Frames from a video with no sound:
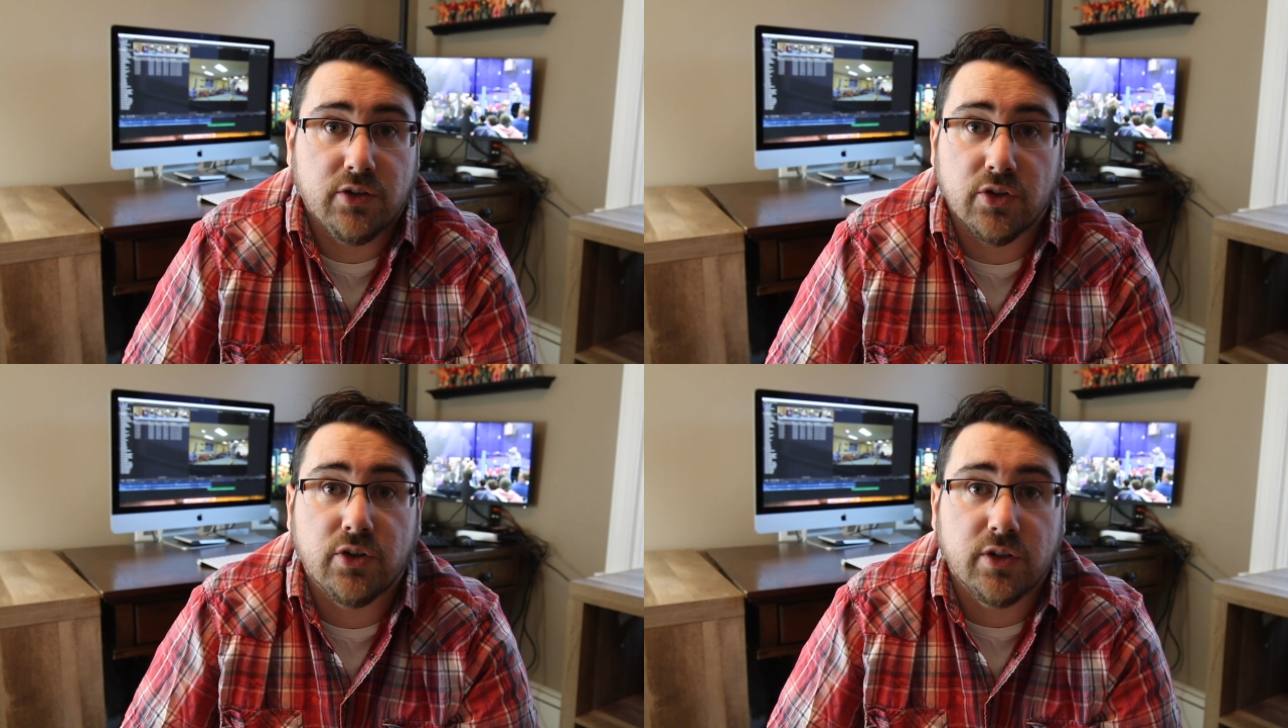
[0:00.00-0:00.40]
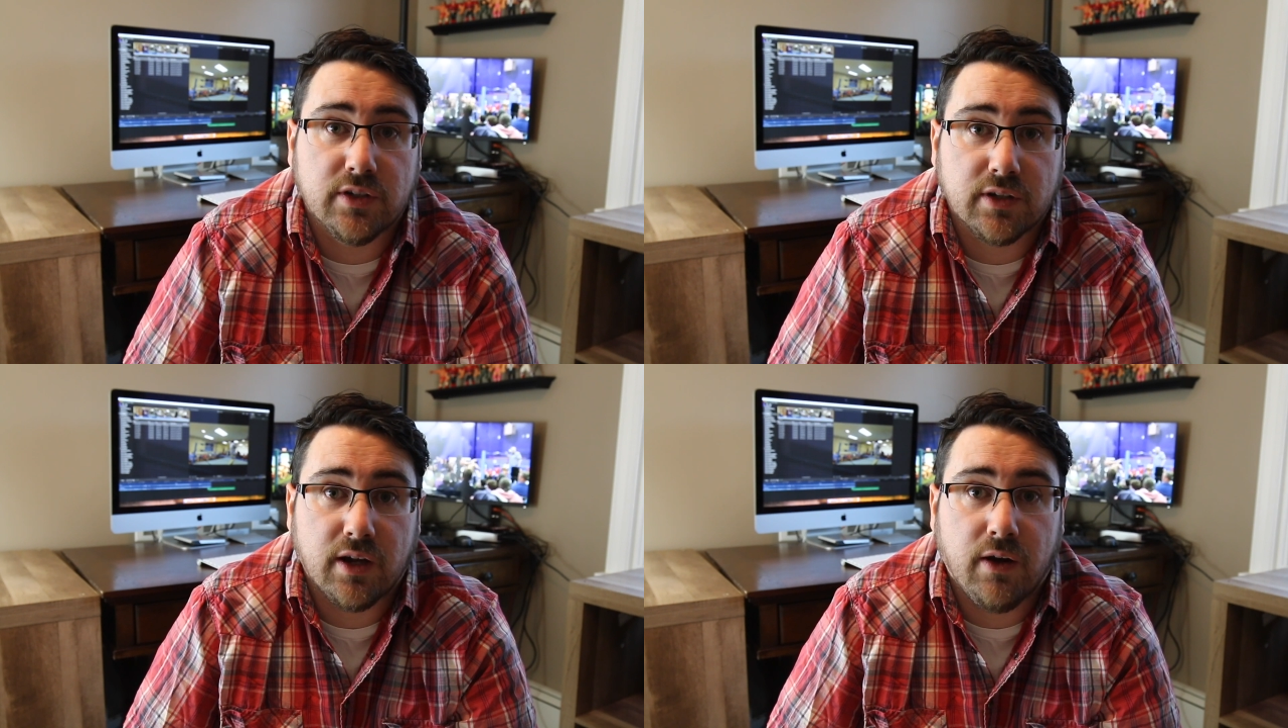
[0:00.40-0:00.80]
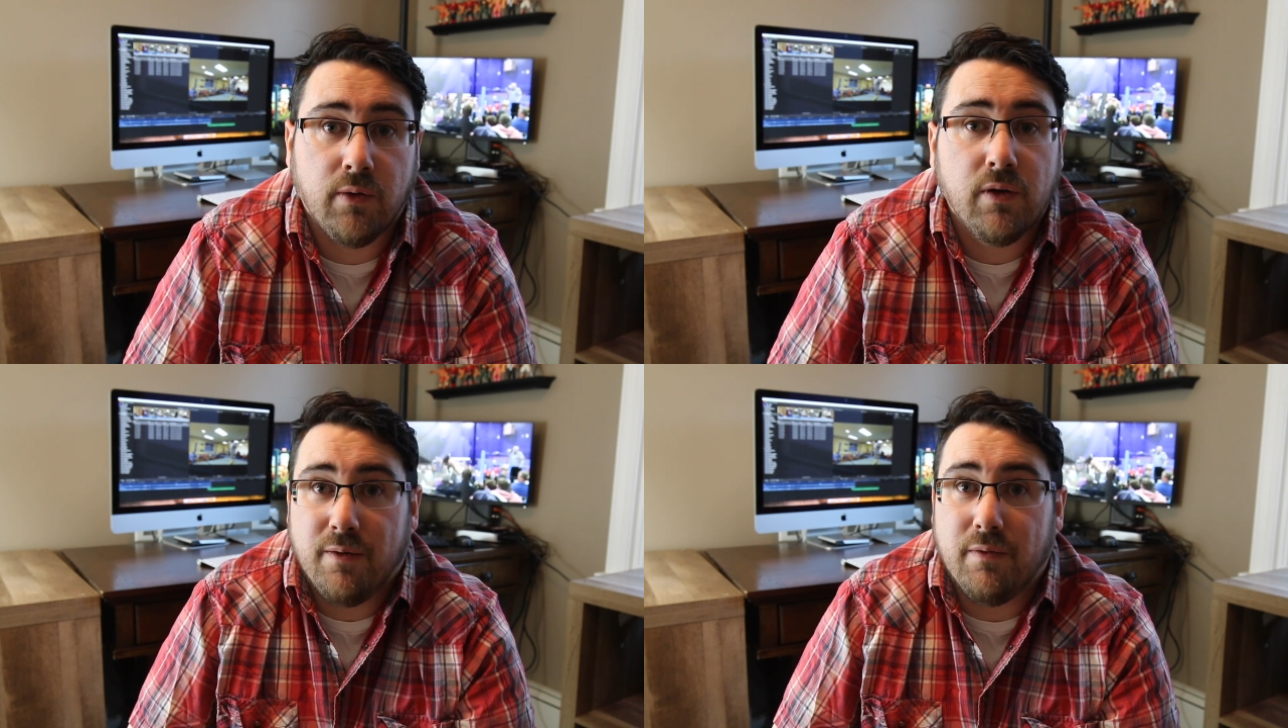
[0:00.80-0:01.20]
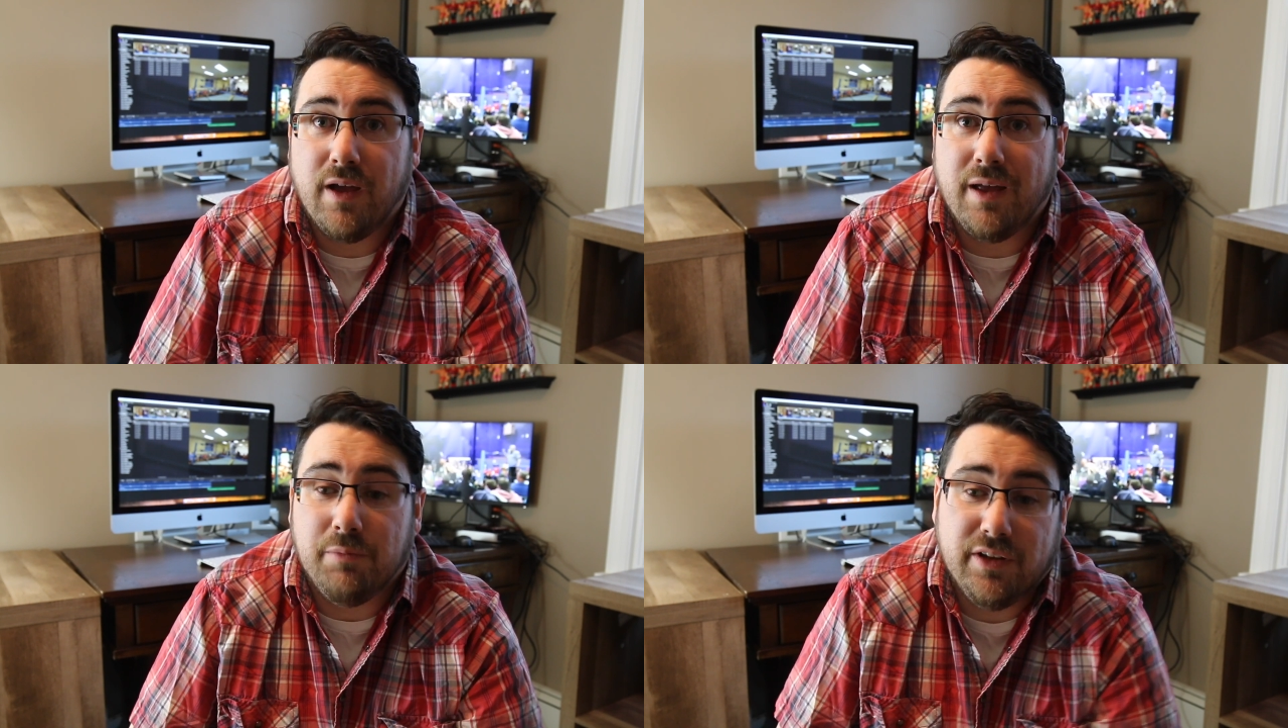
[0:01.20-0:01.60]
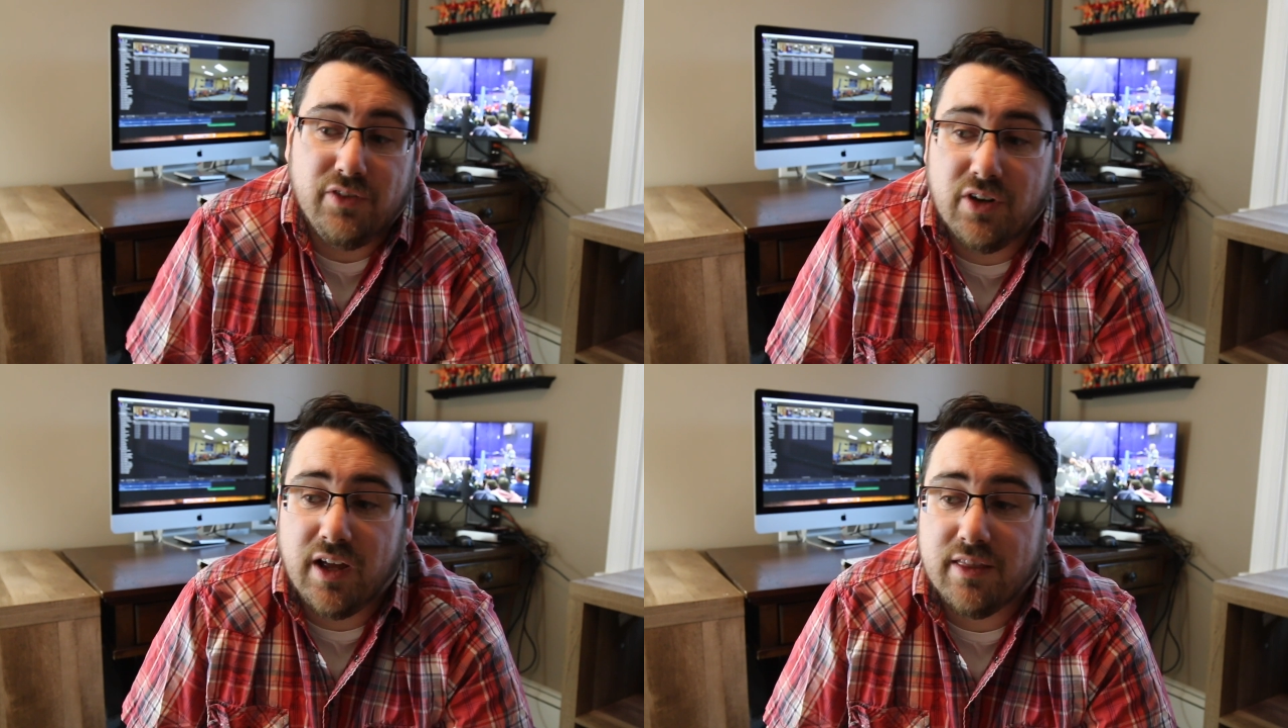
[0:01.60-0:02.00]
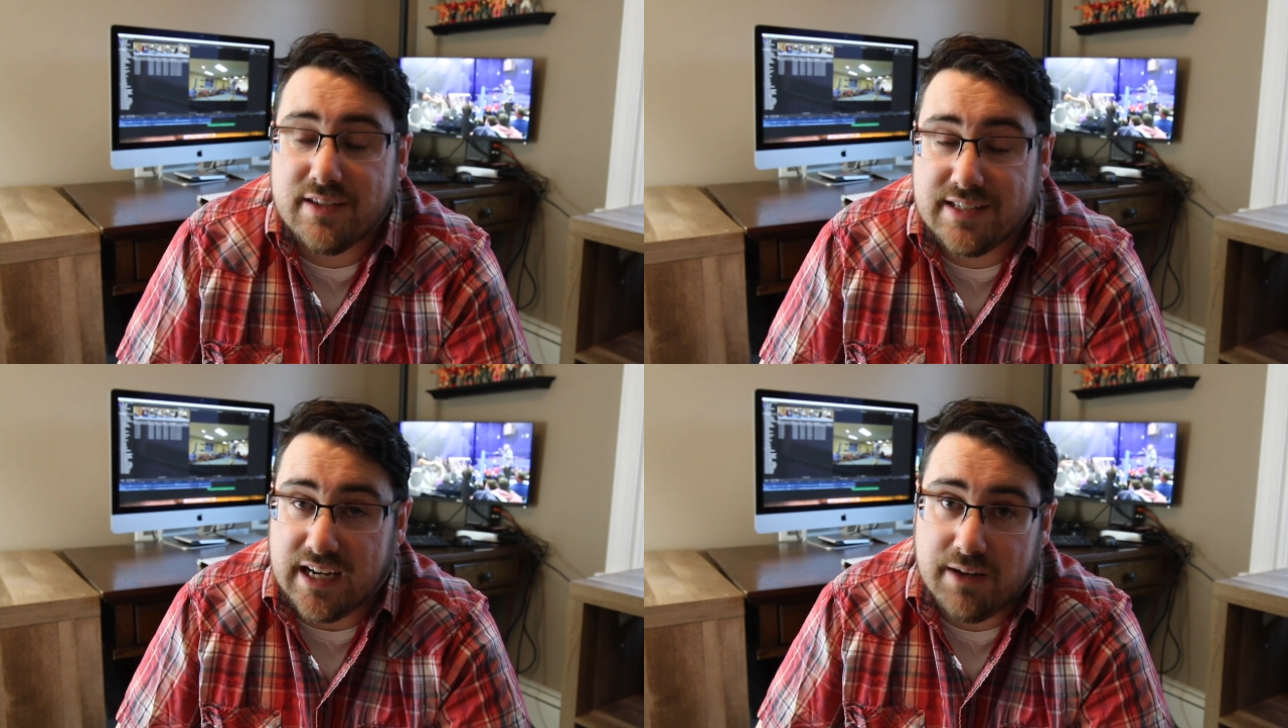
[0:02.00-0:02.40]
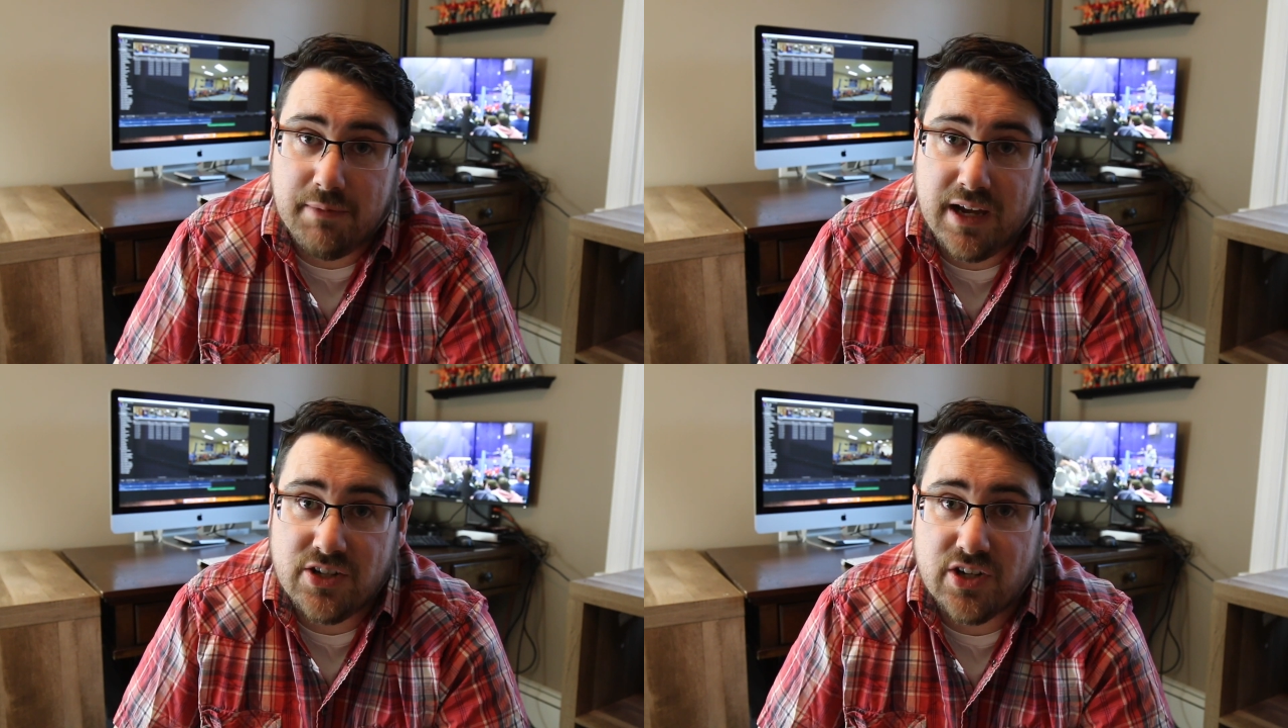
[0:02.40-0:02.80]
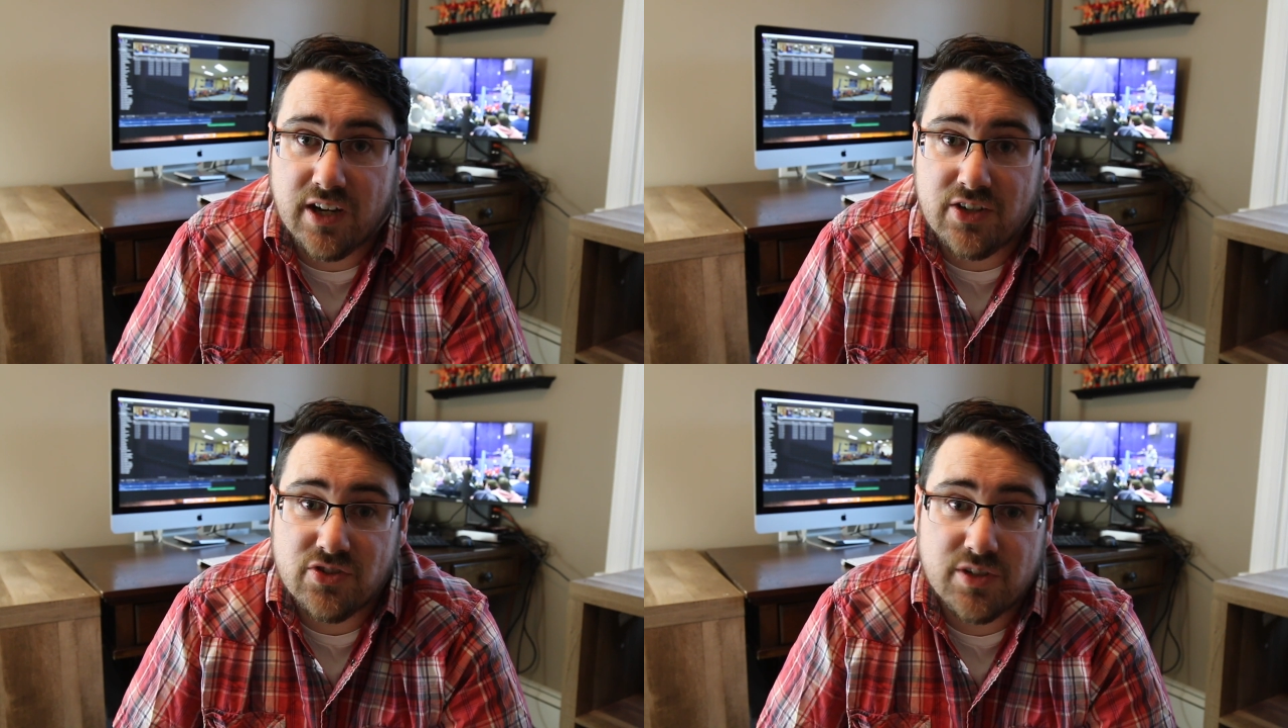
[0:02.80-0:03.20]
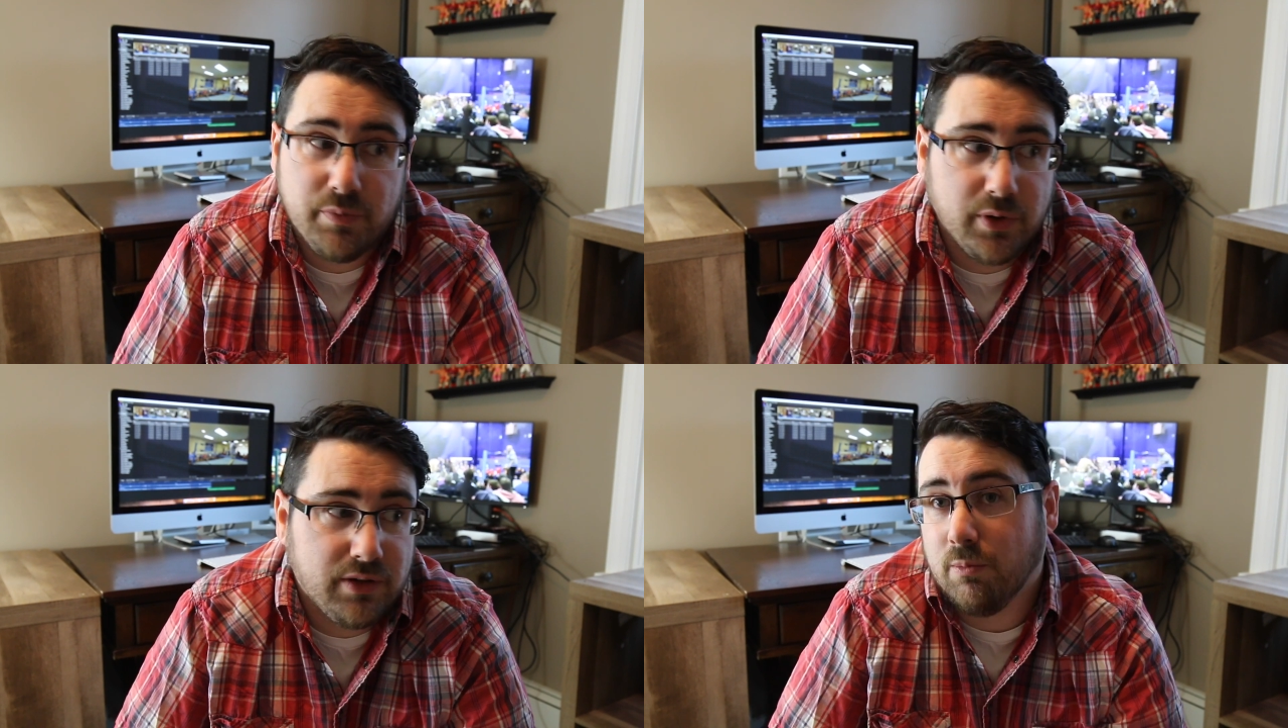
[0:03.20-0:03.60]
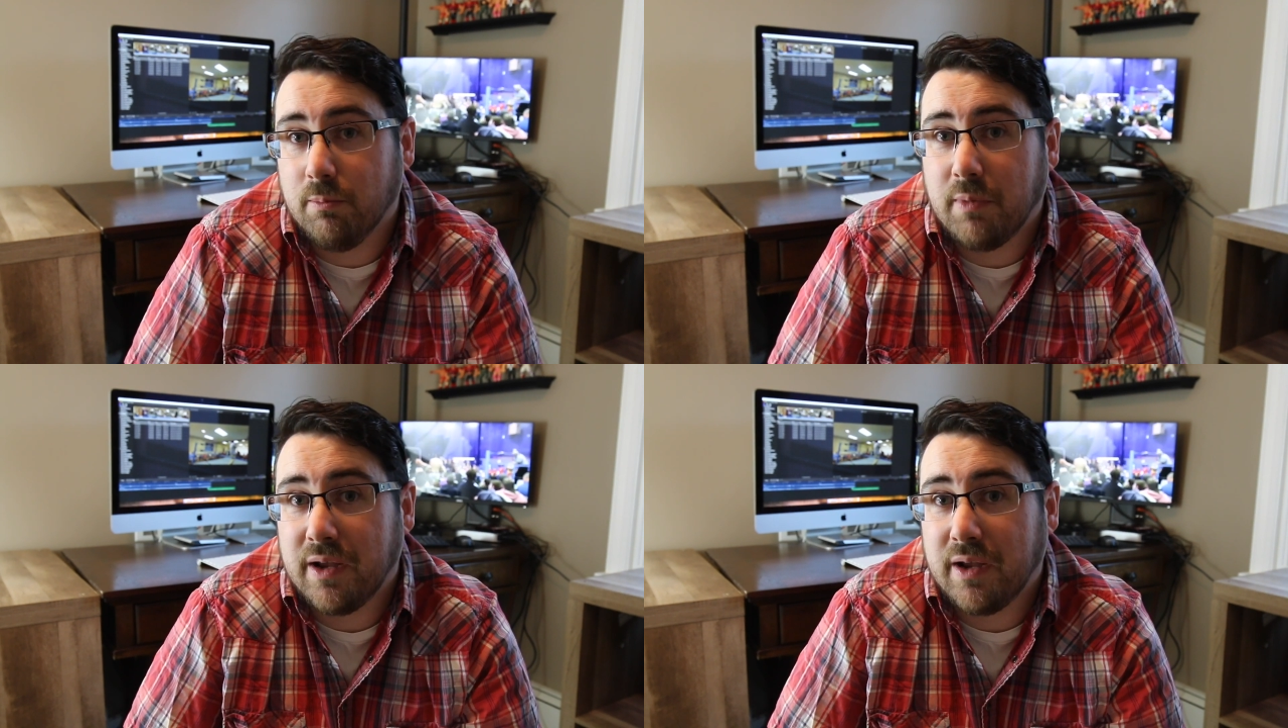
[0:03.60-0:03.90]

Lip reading: You're good to go. And believe it or not, the second match, I usually put